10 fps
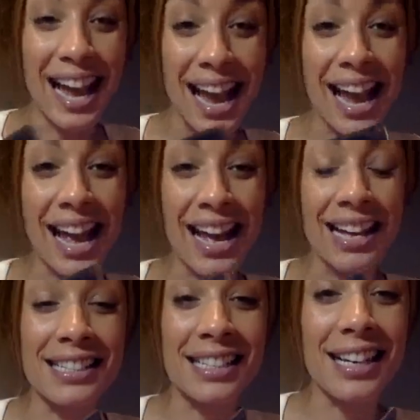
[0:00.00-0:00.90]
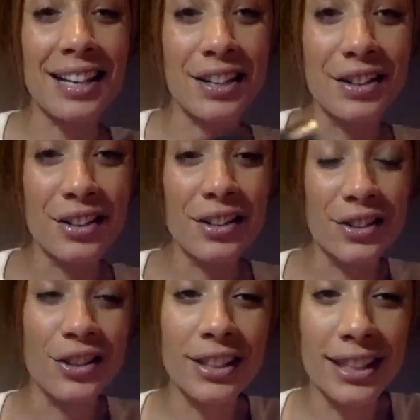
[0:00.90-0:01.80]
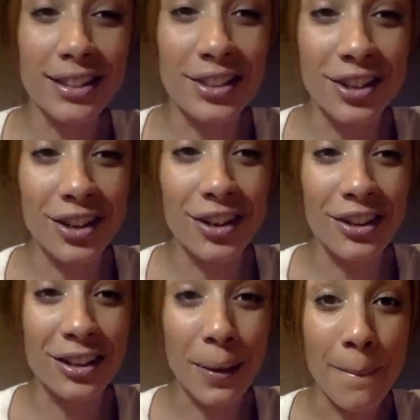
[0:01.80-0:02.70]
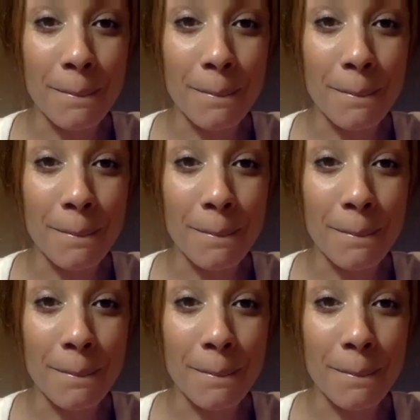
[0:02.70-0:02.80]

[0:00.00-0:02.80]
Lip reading: And look at the card,